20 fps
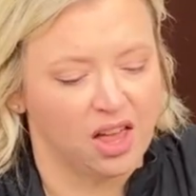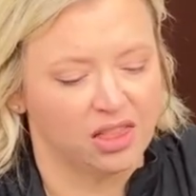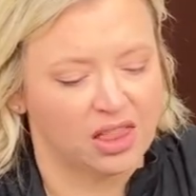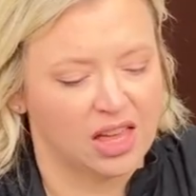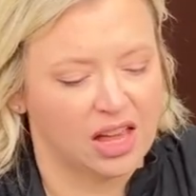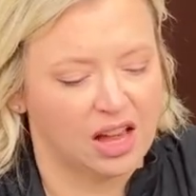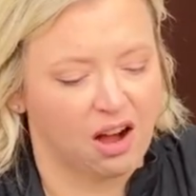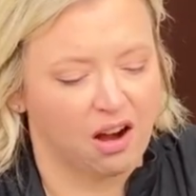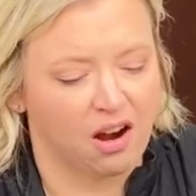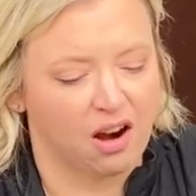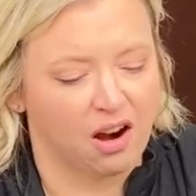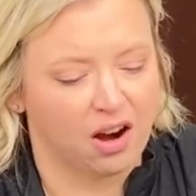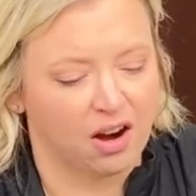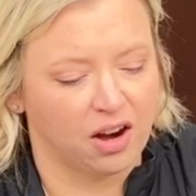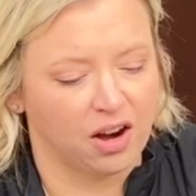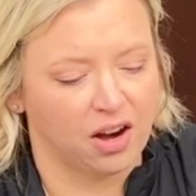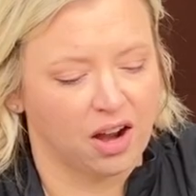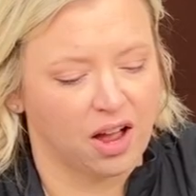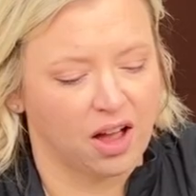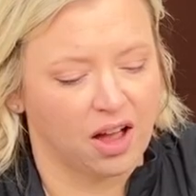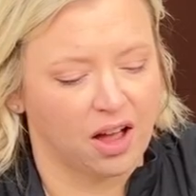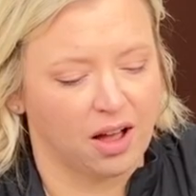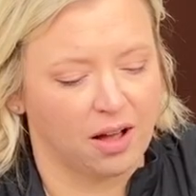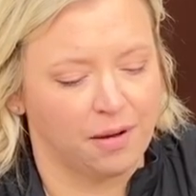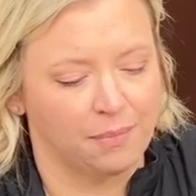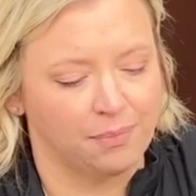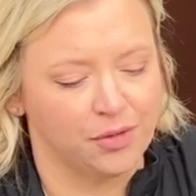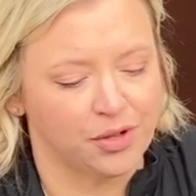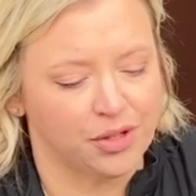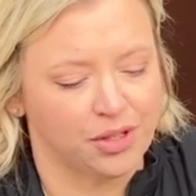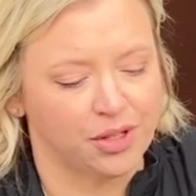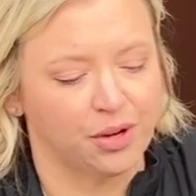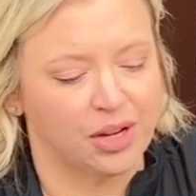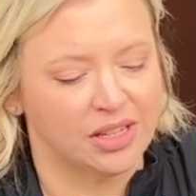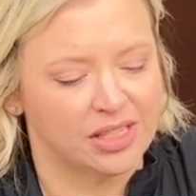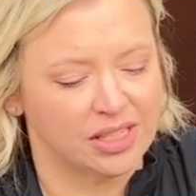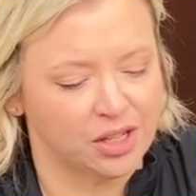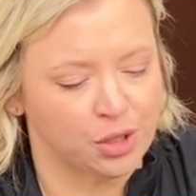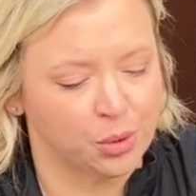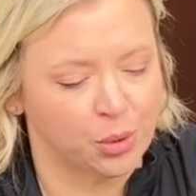They are, so I
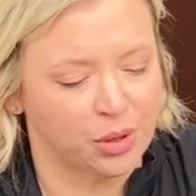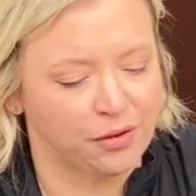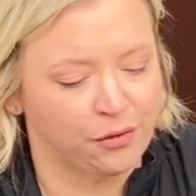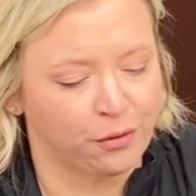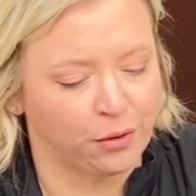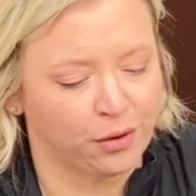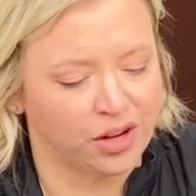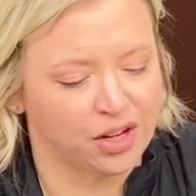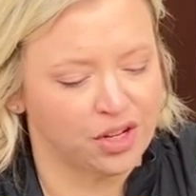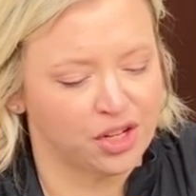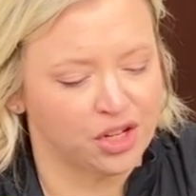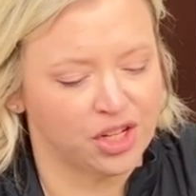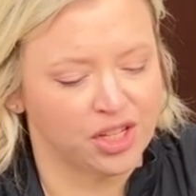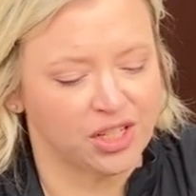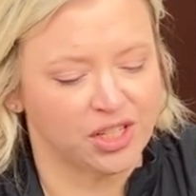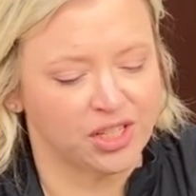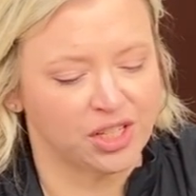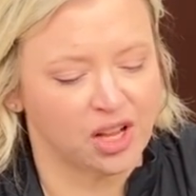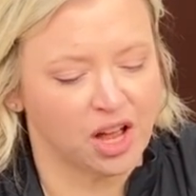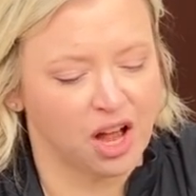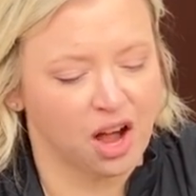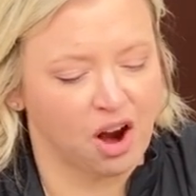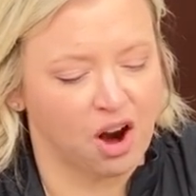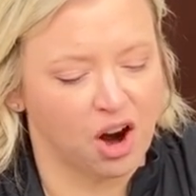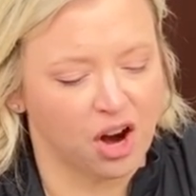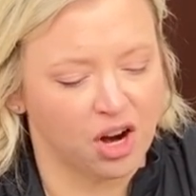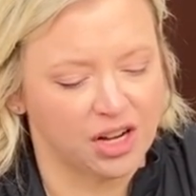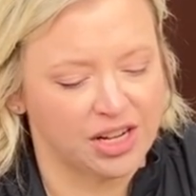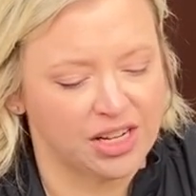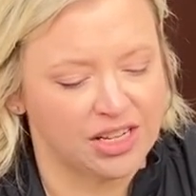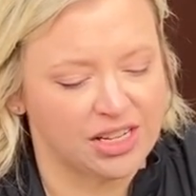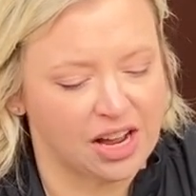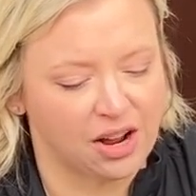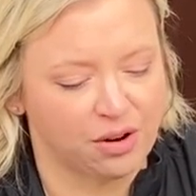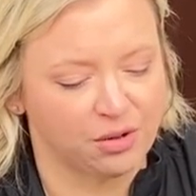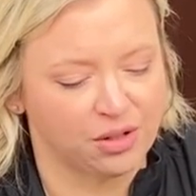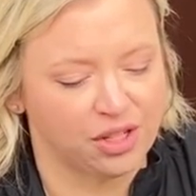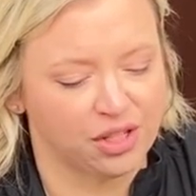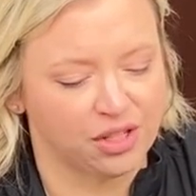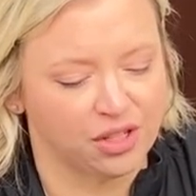said 24 inches, hardy
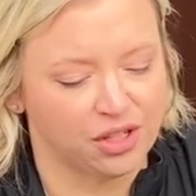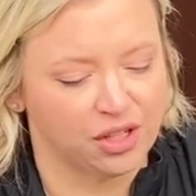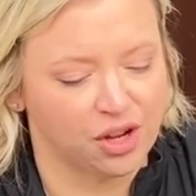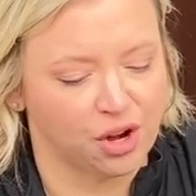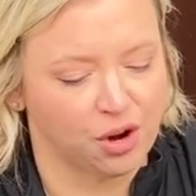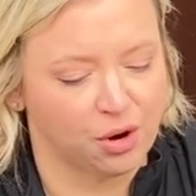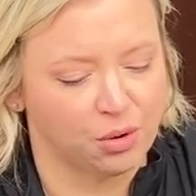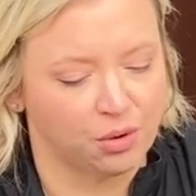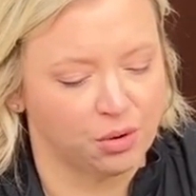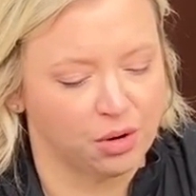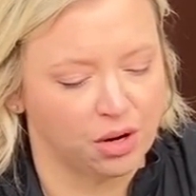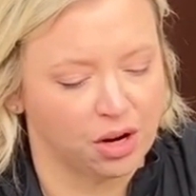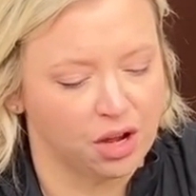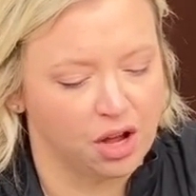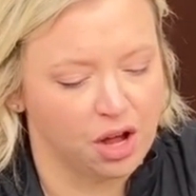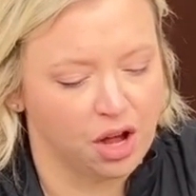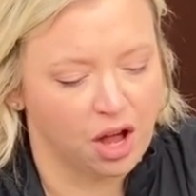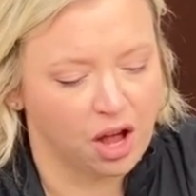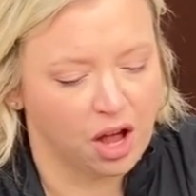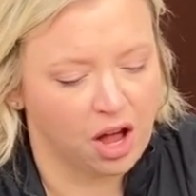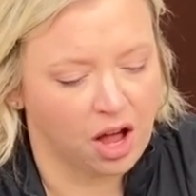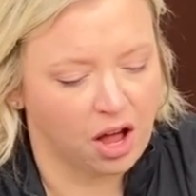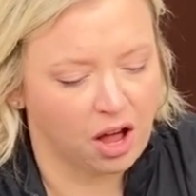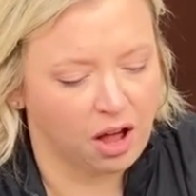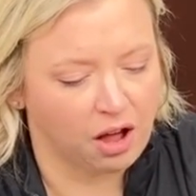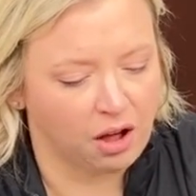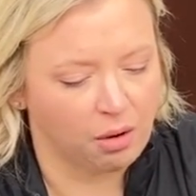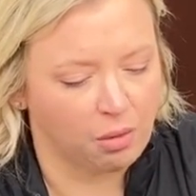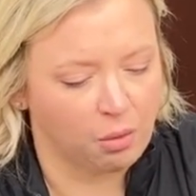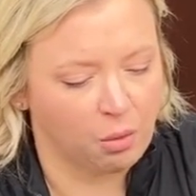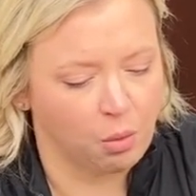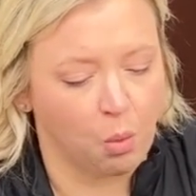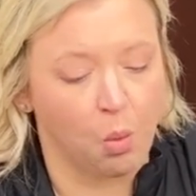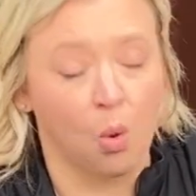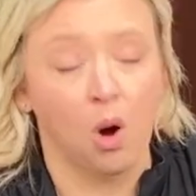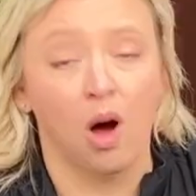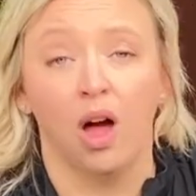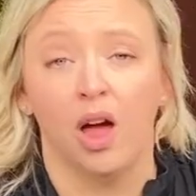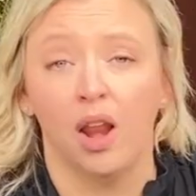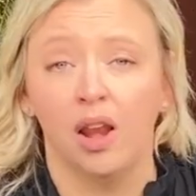down to zone
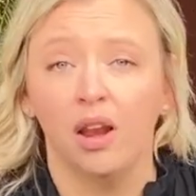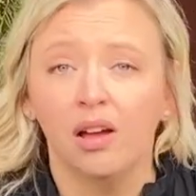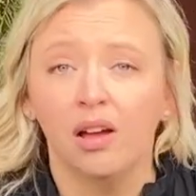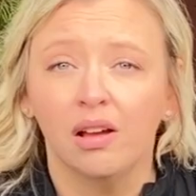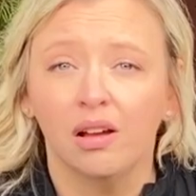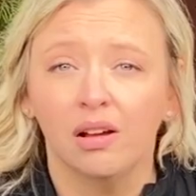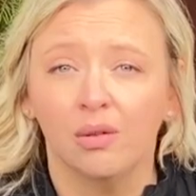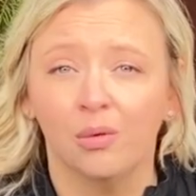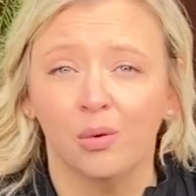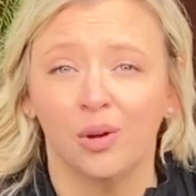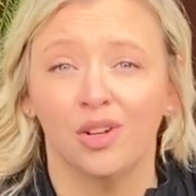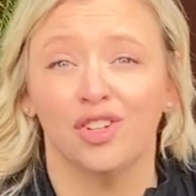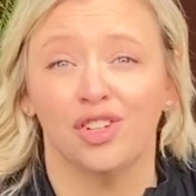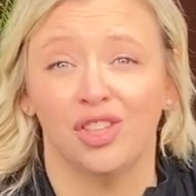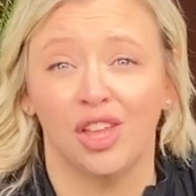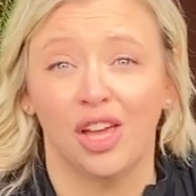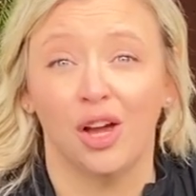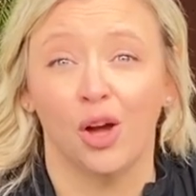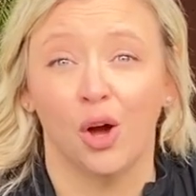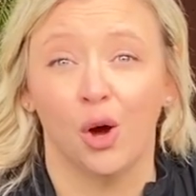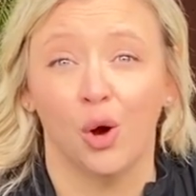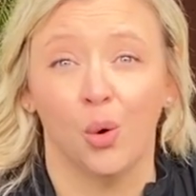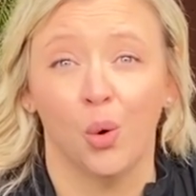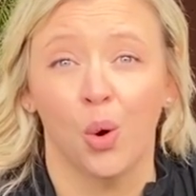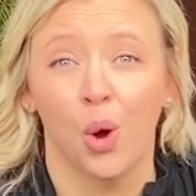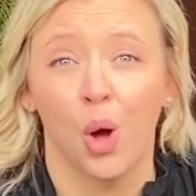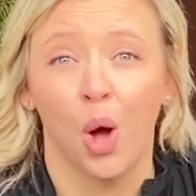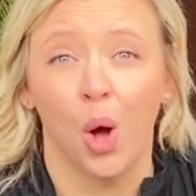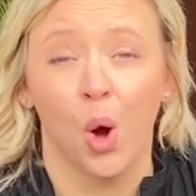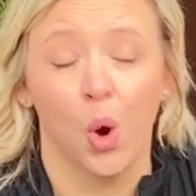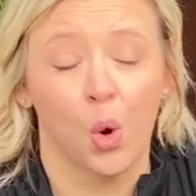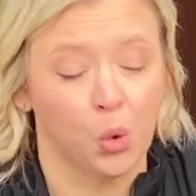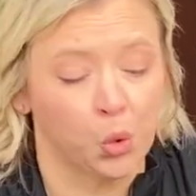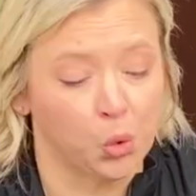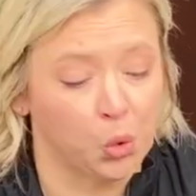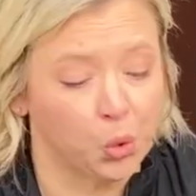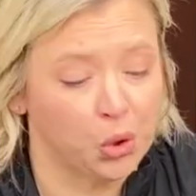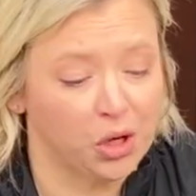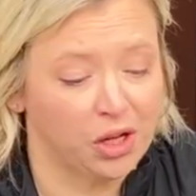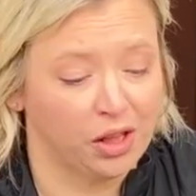1, which they go
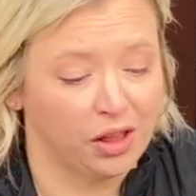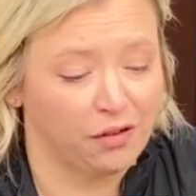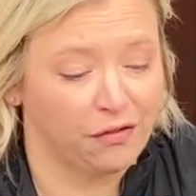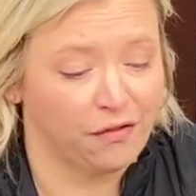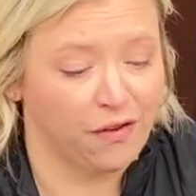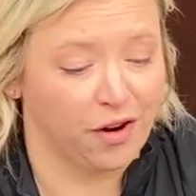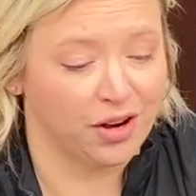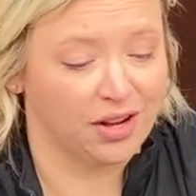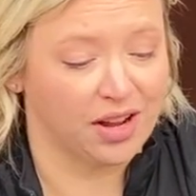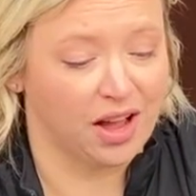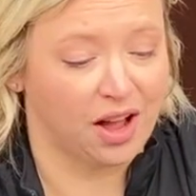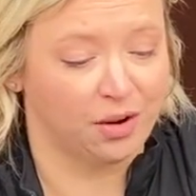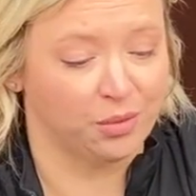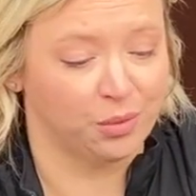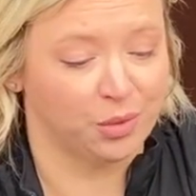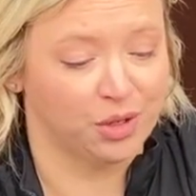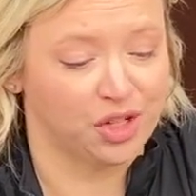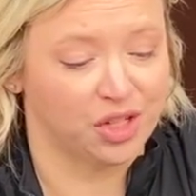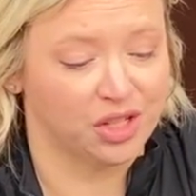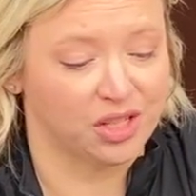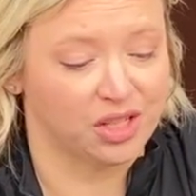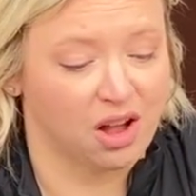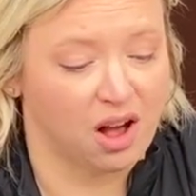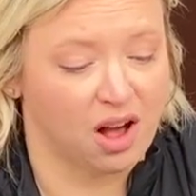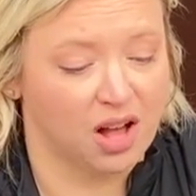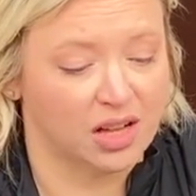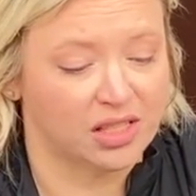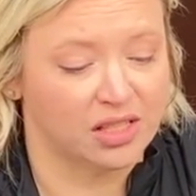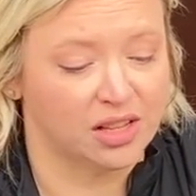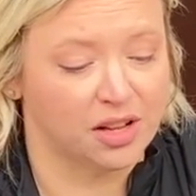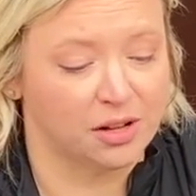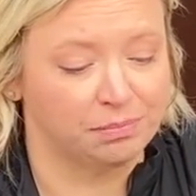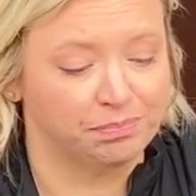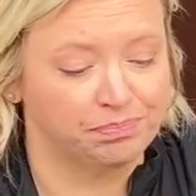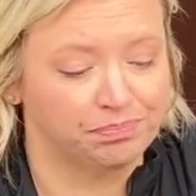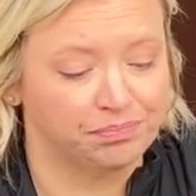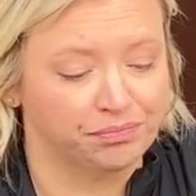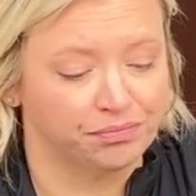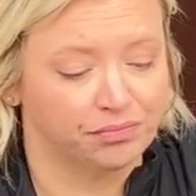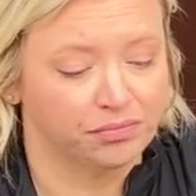really far down, which is awesome.